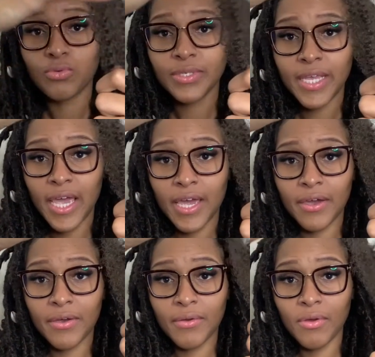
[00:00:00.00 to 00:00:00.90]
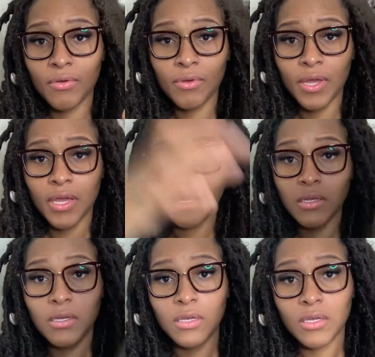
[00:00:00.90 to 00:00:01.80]
hair, okay?
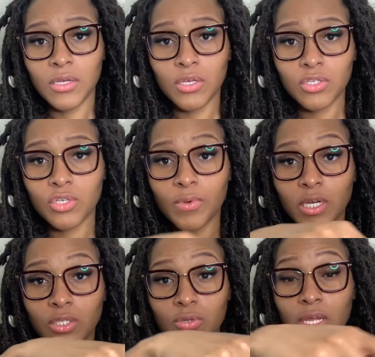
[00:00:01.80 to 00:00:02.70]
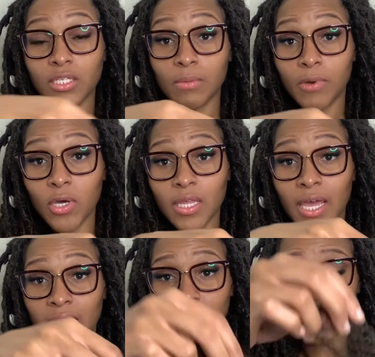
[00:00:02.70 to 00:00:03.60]
So we're going to do that to both
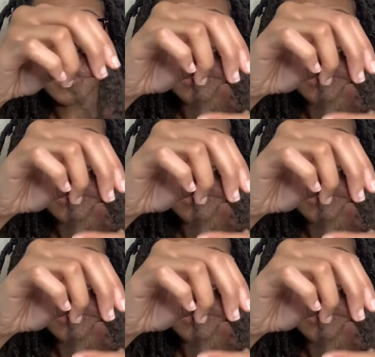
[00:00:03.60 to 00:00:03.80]
ends.